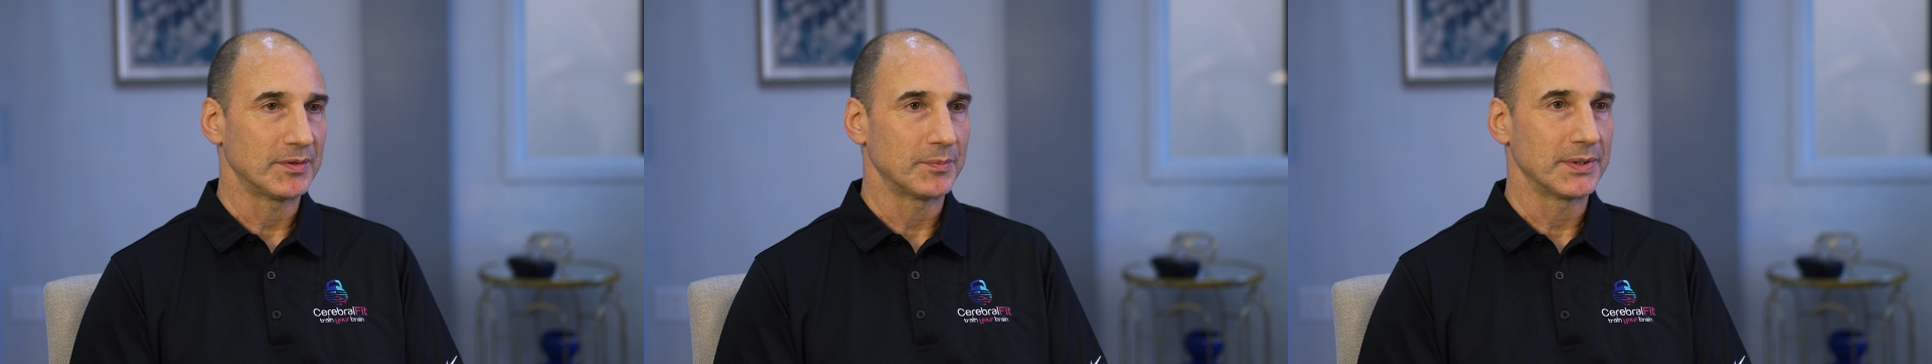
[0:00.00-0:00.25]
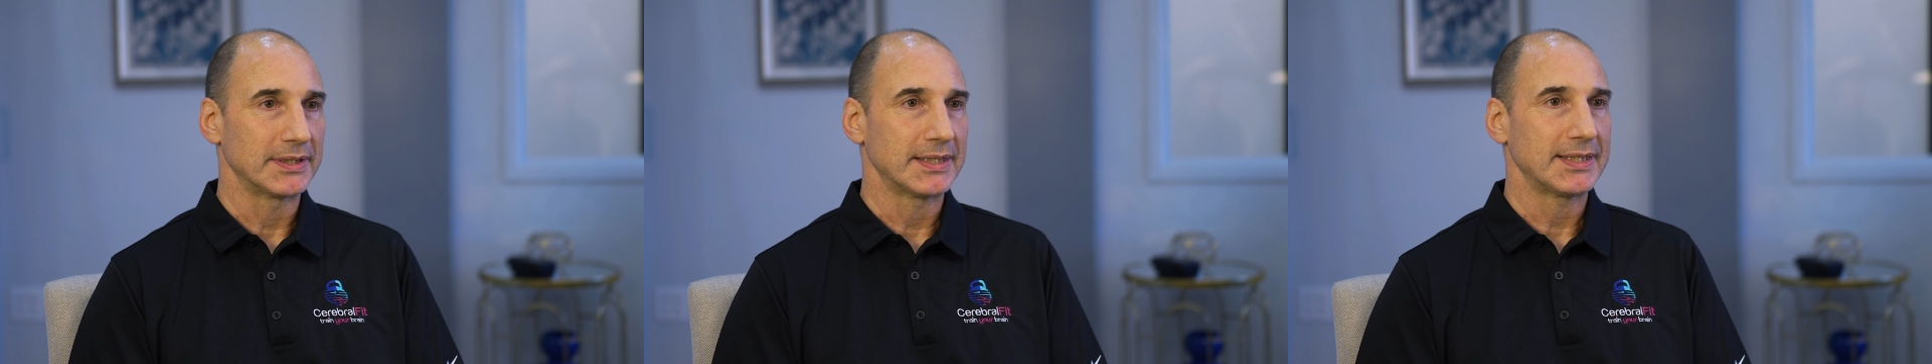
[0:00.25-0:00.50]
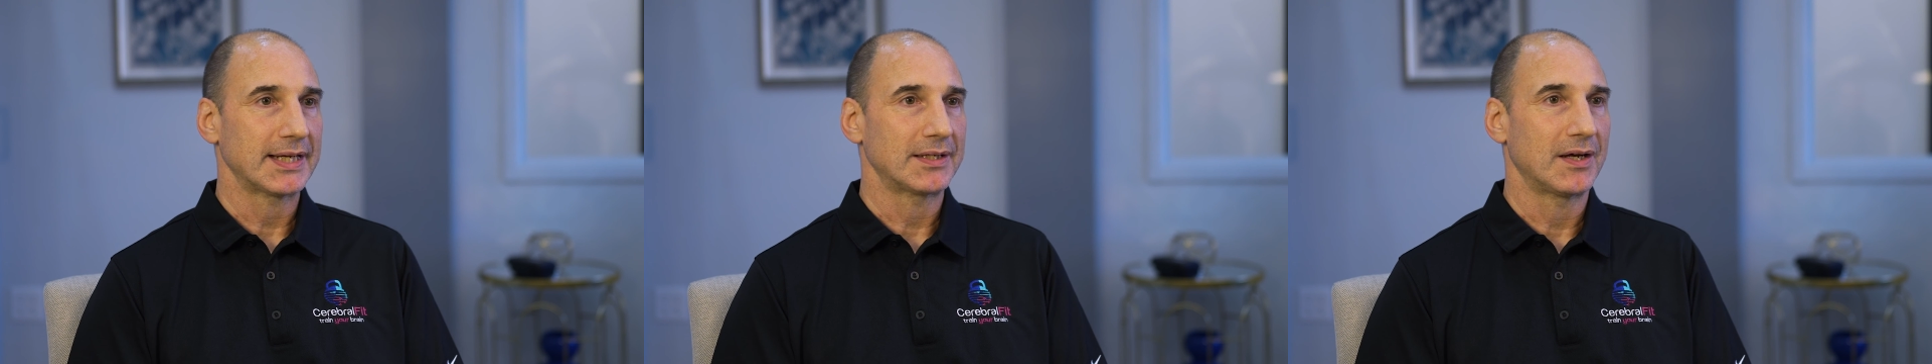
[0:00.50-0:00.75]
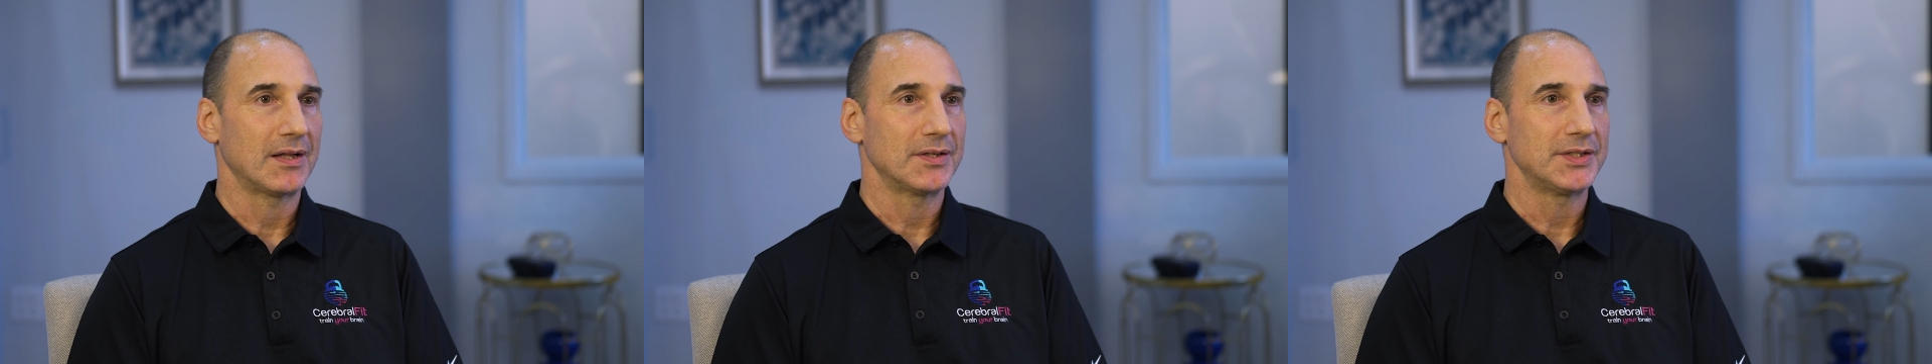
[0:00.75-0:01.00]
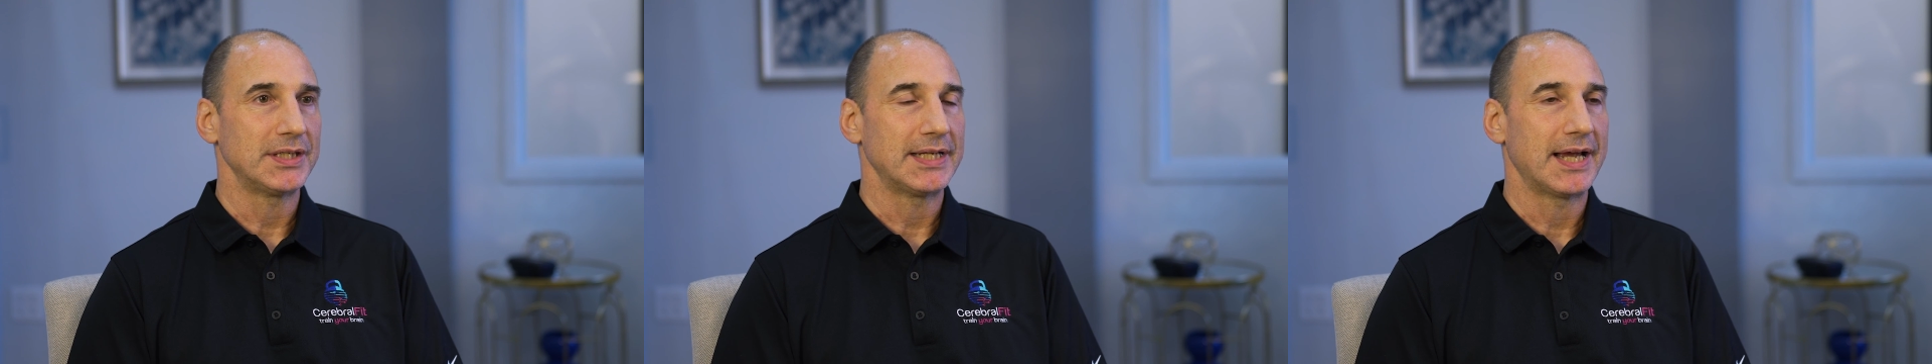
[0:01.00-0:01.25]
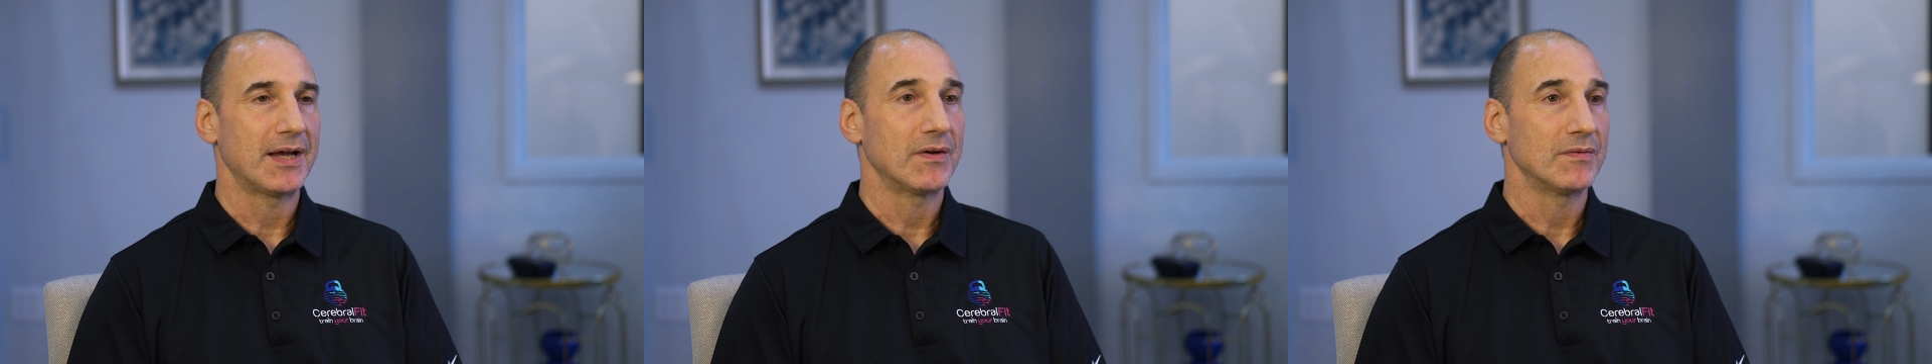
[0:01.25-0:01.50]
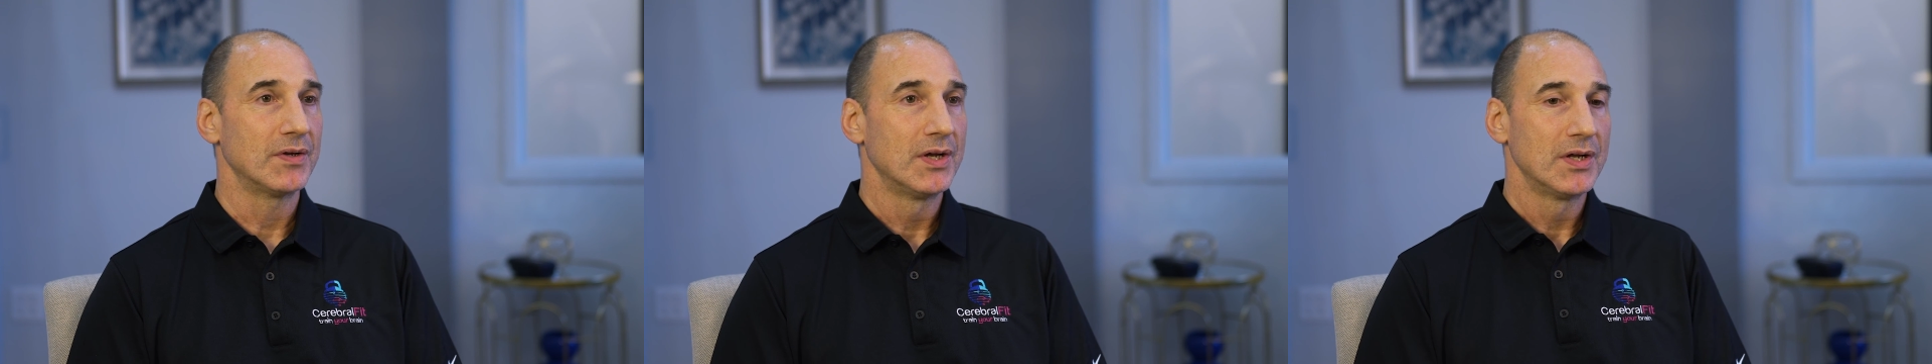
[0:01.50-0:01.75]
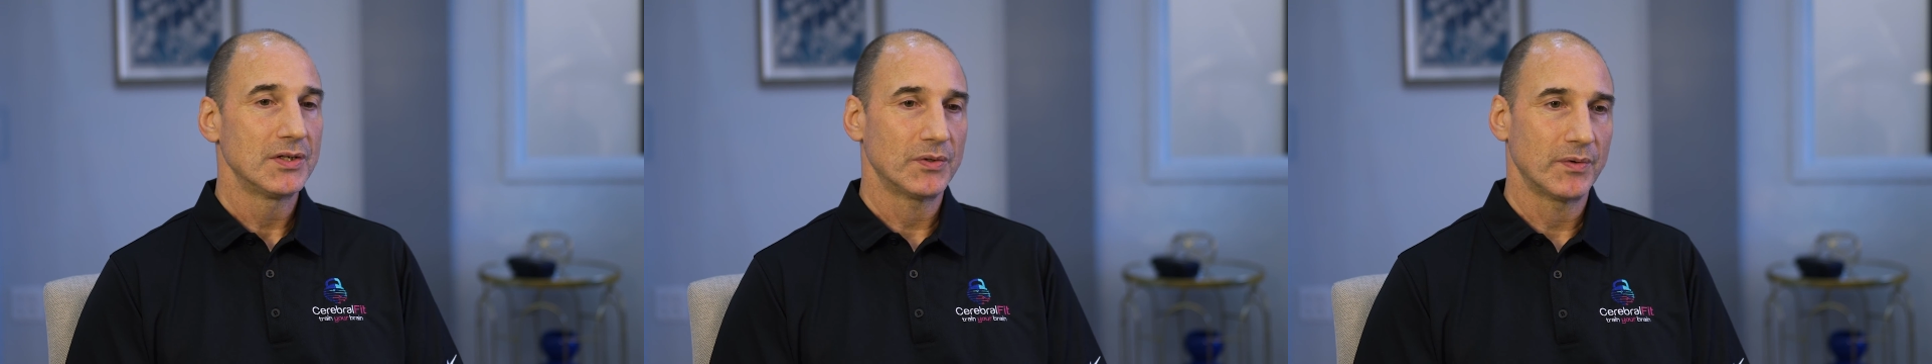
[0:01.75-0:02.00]
to bring the technology down
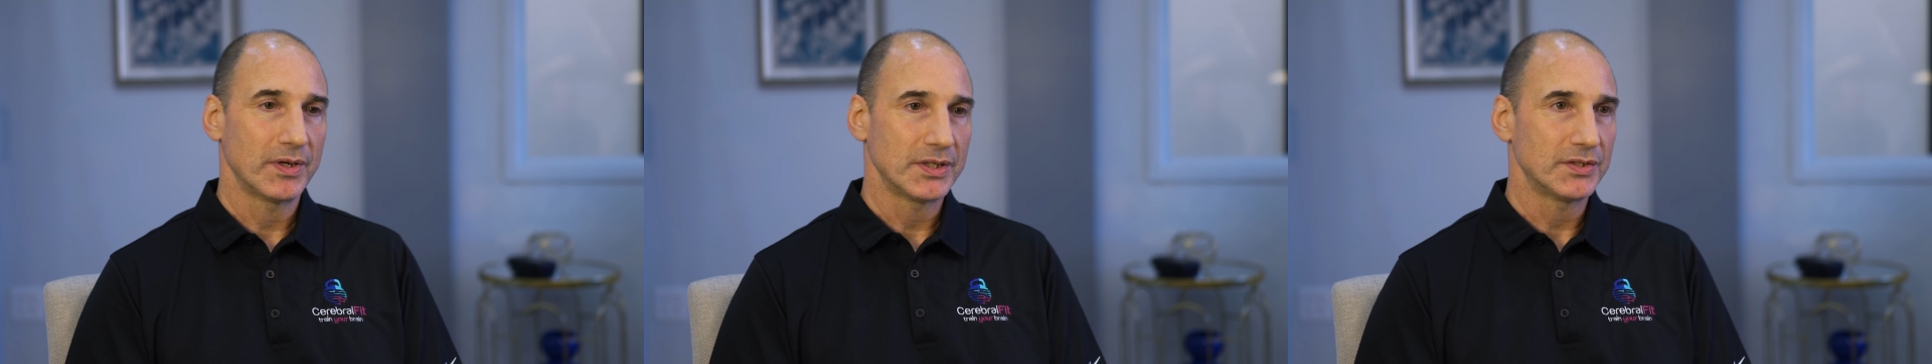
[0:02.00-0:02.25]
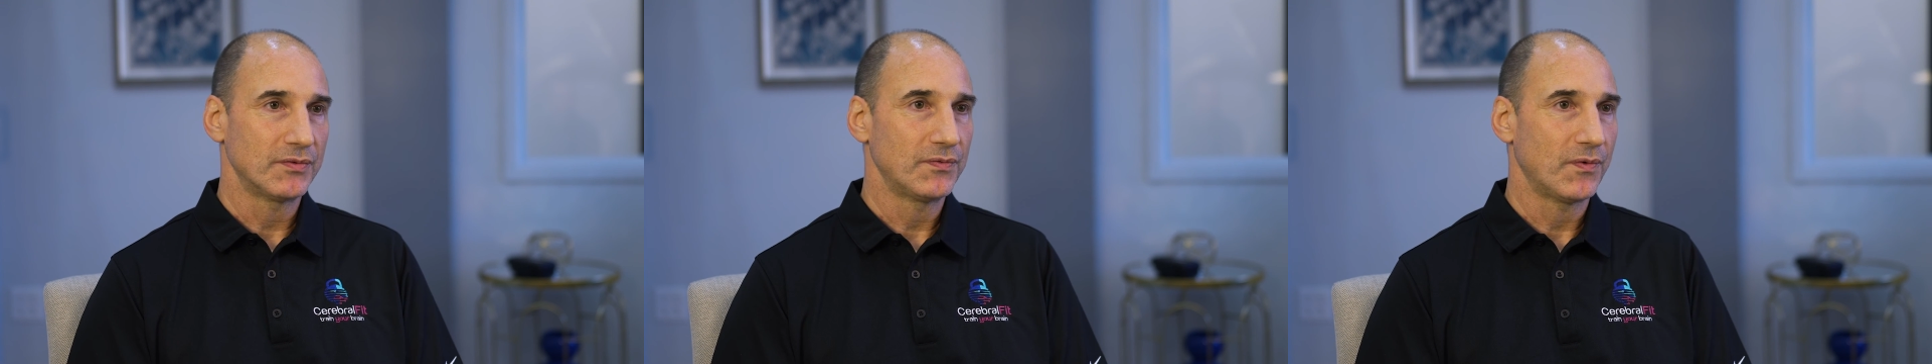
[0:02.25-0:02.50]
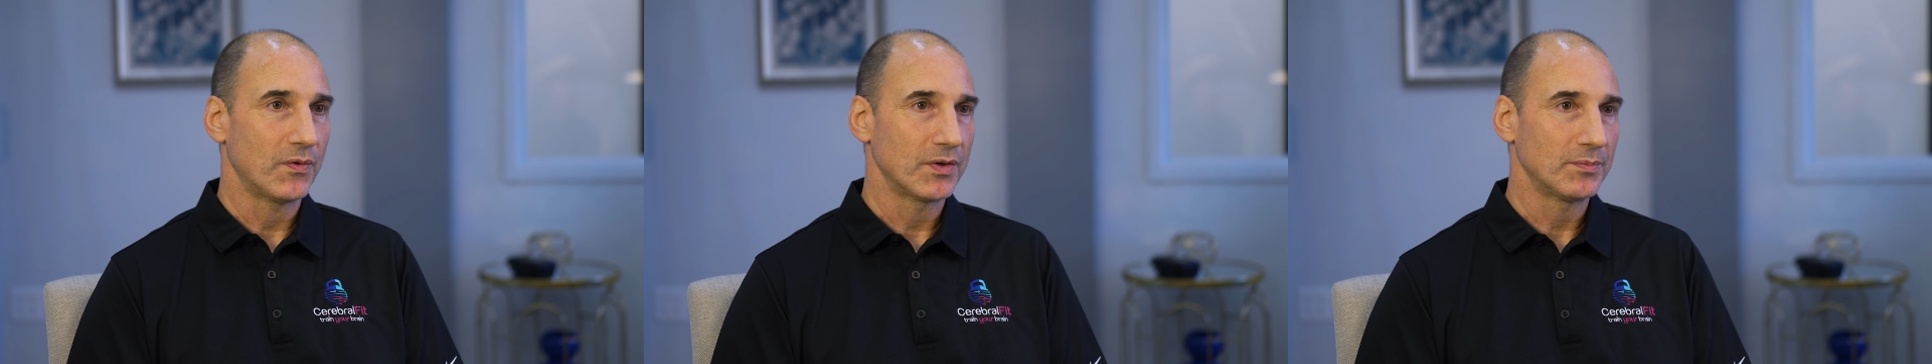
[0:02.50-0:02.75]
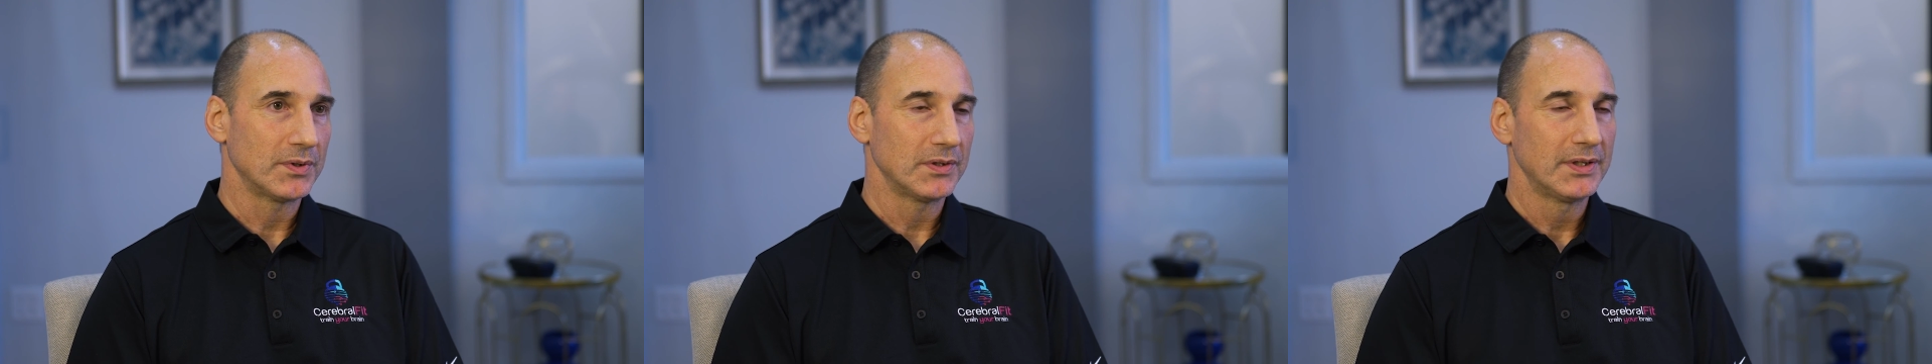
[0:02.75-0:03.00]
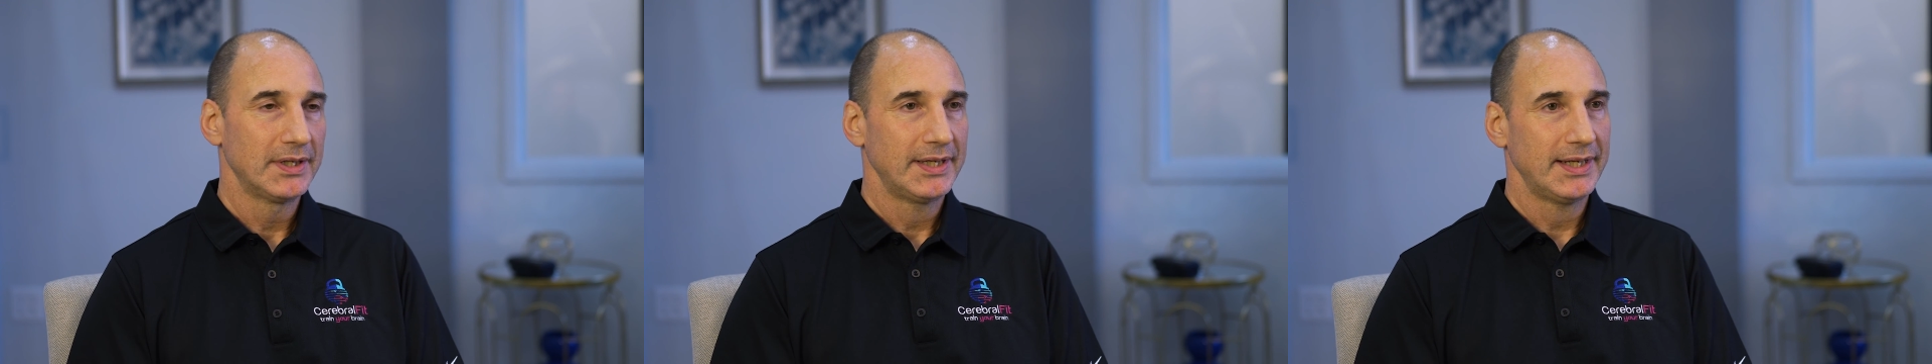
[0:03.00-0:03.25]
to where it's affordable